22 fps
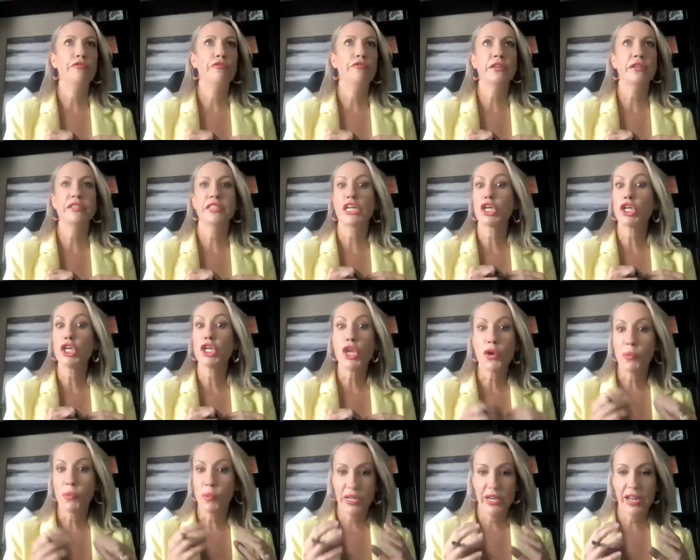feels like
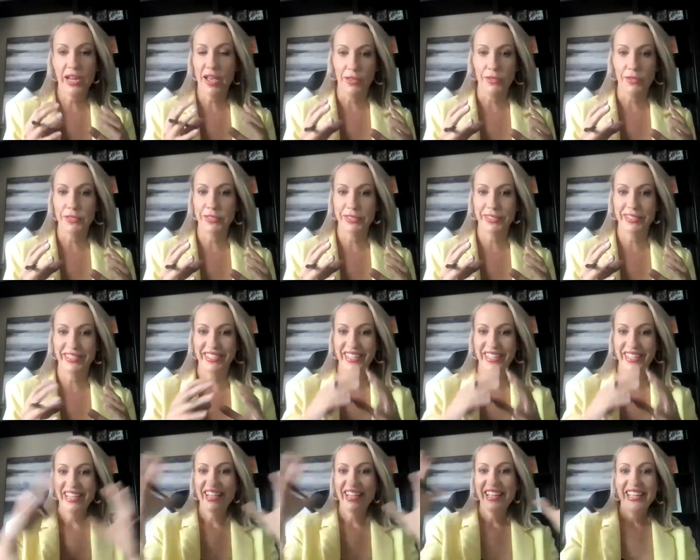no one else
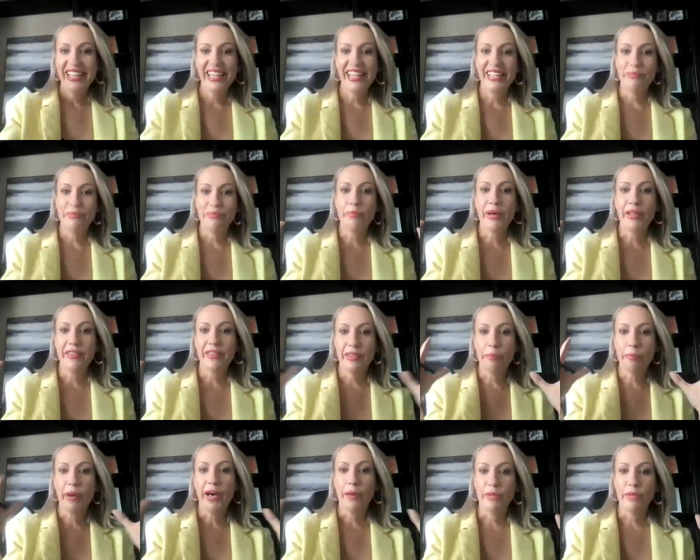in
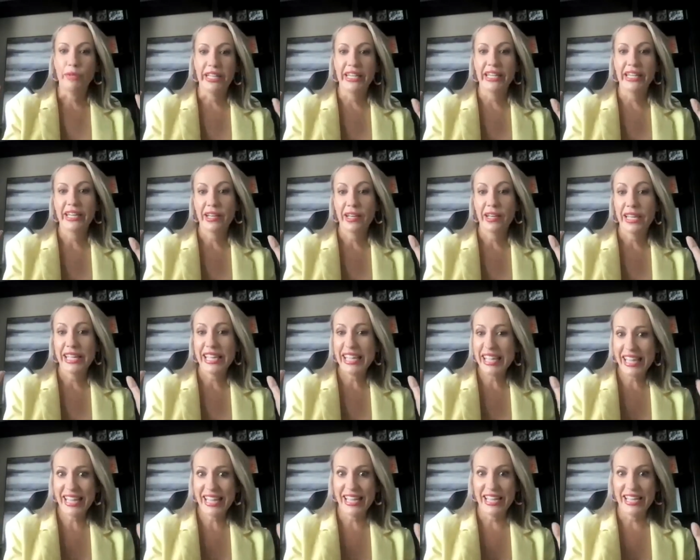the public
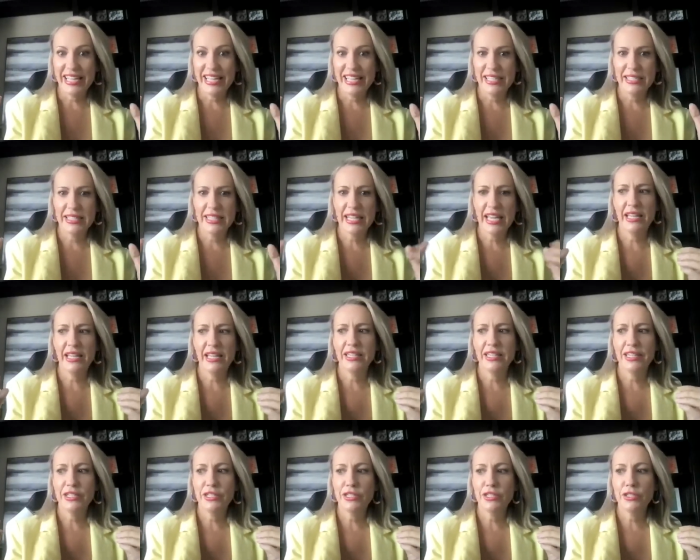is,
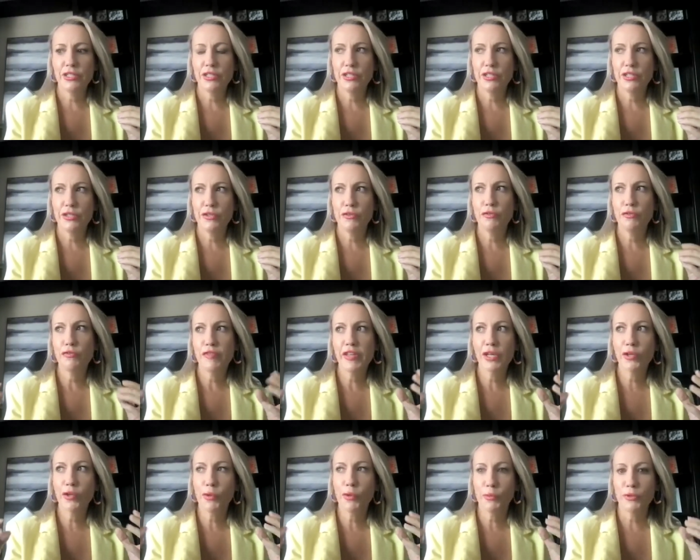and you
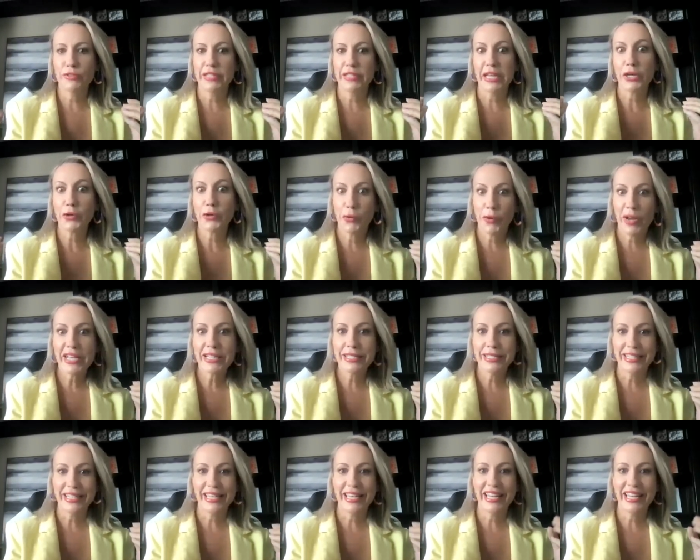feel almost like
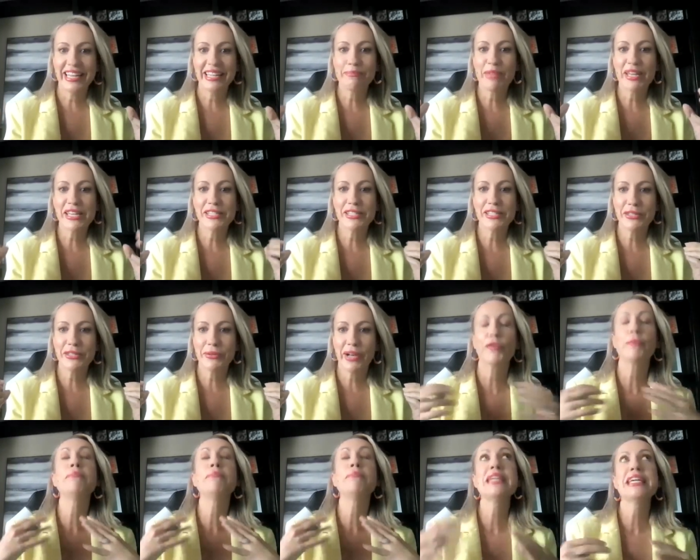crazy, and it makes you,
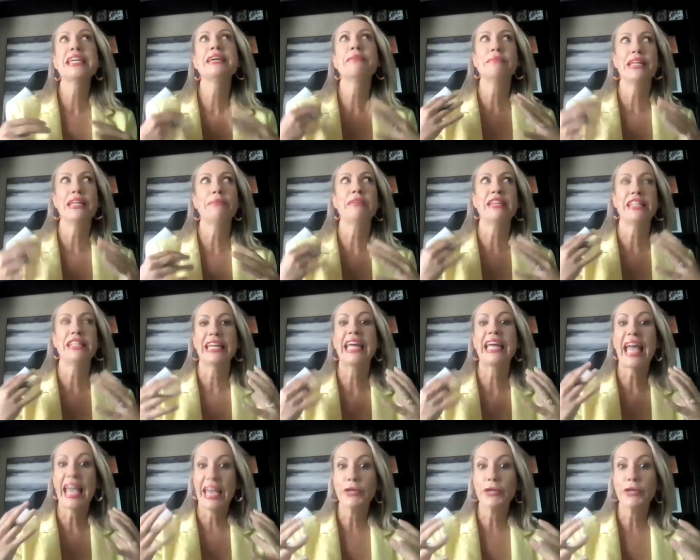for me, it made me
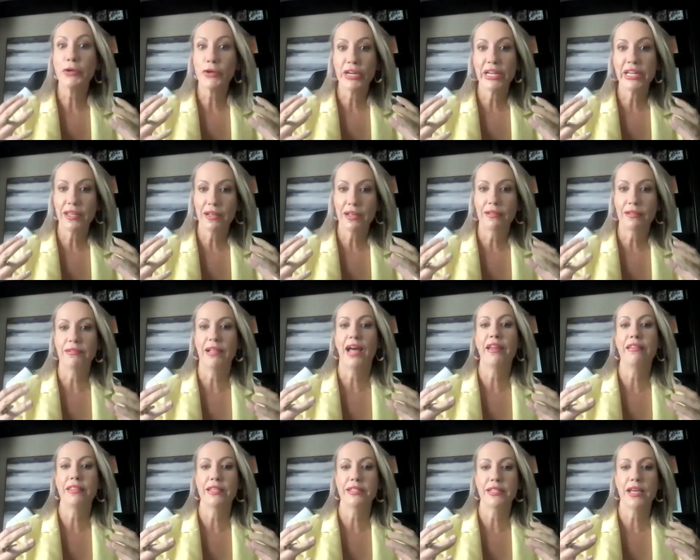like angry a
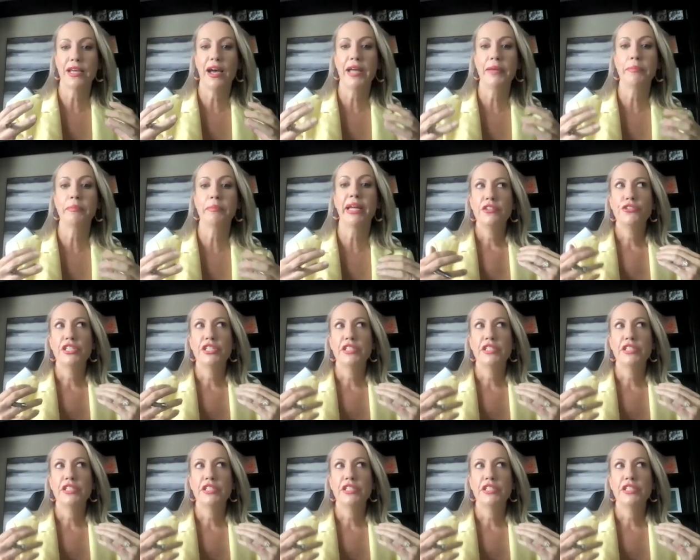lot of the time.